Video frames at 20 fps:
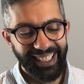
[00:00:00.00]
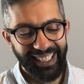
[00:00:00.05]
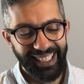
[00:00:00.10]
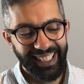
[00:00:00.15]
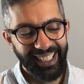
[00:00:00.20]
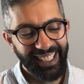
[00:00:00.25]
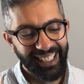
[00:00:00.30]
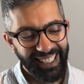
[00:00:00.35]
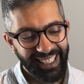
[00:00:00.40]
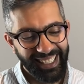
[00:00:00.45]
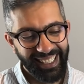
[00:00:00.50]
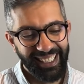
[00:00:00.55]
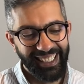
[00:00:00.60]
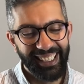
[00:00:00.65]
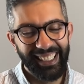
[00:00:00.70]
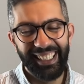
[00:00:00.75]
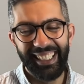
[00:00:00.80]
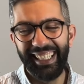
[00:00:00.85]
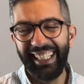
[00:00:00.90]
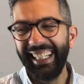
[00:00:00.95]

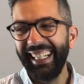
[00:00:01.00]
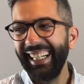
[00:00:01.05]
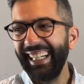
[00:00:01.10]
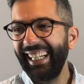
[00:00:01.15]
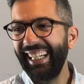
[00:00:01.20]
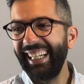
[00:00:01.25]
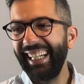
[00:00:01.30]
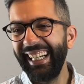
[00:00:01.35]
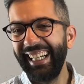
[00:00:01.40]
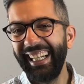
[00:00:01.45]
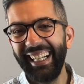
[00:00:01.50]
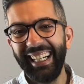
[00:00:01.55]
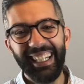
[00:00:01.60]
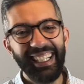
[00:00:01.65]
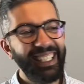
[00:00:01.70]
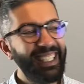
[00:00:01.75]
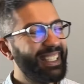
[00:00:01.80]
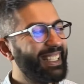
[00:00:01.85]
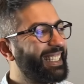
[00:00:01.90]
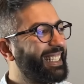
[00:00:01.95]

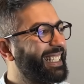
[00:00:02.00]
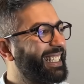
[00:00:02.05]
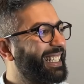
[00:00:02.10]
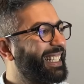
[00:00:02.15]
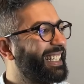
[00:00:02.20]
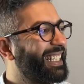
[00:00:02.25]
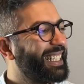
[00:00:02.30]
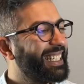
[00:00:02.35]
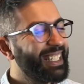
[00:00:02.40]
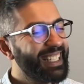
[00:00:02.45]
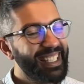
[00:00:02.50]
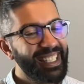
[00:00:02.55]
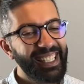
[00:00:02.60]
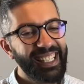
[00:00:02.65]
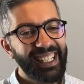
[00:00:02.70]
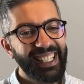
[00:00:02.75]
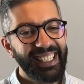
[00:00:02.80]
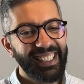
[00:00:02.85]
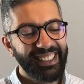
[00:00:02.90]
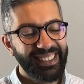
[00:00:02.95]

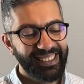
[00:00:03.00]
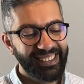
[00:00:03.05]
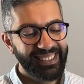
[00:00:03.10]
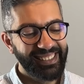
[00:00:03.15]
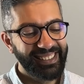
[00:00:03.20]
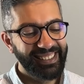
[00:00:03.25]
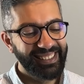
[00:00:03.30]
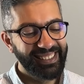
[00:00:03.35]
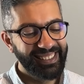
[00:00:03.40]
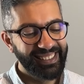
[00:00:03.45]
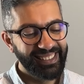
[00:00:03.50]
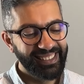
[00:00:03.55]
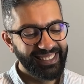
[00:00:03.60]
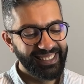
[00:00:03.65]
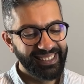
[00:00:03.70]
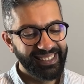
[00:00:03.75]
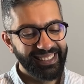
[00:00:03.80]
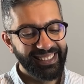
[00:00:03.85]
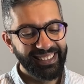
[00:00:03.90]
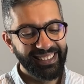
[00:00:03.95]

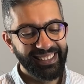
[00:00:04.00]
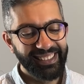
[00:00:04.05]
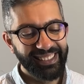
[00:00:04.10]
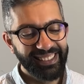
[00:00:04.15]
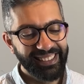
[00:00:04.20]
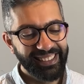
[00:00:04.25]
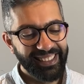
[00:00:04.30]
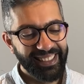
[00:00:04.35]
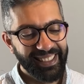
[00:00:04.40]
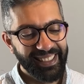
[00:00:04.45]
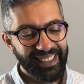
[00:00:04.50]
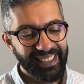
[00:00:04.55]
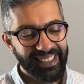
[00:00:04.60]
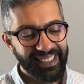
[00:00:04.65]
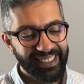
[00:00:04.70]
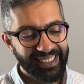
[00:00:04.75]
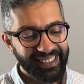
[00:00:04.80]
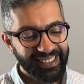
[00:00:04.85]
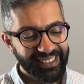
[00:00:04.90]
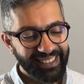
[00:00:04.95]

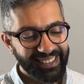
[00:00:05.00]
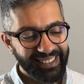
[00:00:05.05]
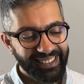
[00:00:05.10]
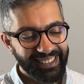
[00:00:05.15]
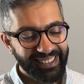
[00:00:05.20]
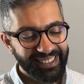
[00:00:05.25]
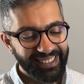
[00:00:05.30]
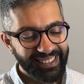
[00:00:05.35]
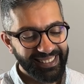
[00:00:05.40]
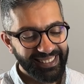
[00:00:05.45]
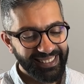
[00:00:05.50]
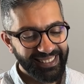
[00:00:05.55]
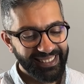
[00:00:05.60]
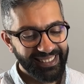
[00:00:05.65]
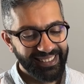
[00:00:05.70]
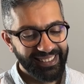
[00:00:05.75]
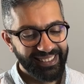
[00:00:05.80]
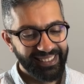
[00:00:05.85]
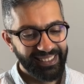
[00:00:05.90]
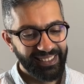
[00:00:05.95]

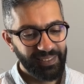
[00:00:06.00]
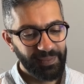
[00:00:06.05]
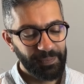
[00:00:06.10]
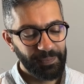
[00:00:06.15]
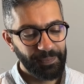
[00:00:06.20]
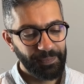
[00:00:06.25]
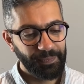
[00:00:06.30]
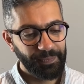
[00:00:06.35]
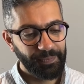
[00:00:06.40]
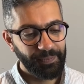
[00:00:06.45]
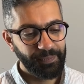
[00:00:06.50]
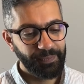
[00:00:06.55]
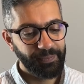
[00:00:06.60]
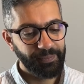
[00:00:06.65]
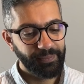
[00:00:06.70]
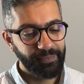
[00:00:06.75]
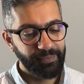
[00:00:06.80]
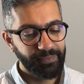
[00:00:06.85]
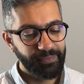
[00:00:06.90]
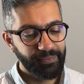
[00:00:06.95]

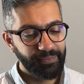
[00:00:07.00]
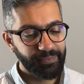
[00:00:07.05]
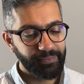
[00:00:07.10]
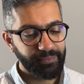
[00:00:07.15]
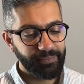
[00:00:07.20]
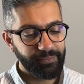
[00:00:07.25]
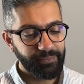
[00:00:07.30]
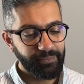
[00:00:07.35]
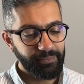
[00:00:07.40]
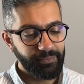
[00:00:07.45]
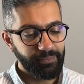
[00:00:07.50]
(silent)